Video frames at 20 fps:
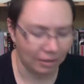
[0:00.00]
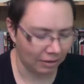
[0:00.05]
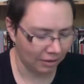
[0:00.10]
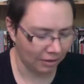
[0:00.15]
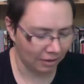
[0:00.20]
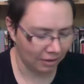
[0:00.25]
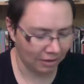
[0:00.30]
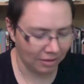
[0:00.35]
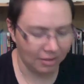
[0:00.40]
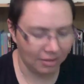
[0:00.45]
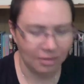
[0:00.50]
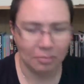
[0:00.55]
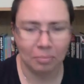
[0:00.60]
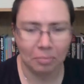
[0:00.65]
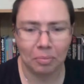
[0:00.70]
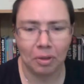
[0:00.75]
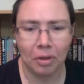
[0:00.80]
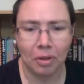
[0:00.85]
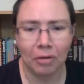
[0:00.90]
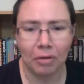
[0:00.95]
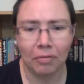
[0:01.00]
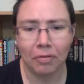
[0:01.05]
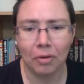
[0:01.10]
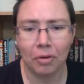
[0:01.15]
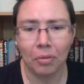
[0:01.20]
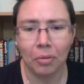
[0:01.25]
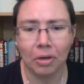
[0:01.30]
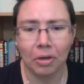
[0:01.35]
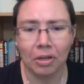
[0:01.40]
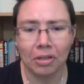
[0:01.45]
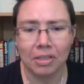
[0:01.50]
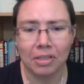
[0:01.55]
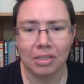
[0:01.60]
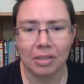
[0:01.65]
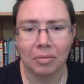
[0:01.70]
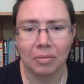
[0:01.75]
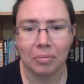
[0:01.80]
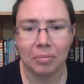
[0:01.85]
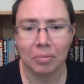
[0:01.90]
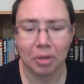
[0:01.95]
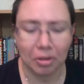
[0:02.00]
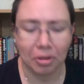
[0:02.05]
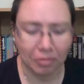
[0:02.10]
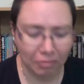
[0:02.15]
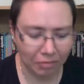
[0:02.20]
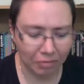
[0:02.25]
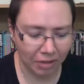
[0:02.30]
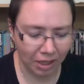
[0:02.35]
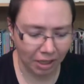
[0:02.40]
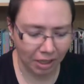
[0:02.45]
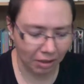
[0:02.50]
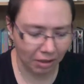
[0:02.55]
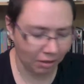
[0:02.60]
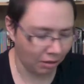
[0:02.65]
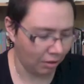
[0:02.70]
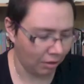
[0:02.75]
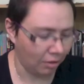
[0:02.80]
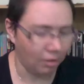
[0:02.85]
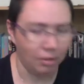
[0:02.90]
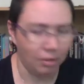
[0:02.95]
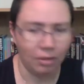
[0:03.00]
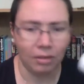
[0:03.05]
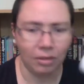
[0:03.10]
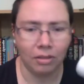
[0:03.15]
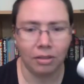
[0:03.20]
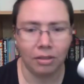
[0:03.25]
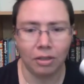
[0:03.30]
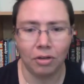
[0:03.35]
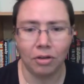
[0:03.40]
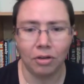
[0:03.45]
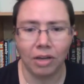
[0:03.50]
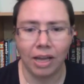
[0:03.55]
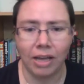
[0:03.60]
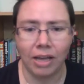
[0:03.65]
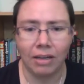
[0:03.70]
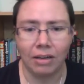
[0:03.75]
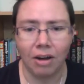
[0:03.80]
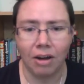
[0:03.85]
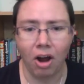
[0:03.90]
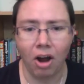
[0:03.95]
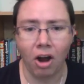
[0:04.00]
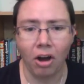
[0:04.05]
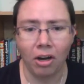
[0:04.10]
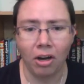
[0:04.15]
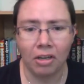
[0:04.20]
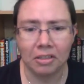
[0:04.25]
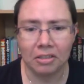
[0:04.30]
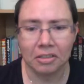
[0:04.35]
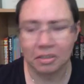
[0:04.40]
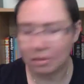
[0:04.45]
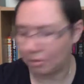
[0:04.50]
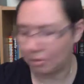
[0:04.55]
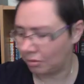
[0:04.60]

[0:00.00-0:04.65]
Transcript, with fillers: It's beautiful words and beautifully created art.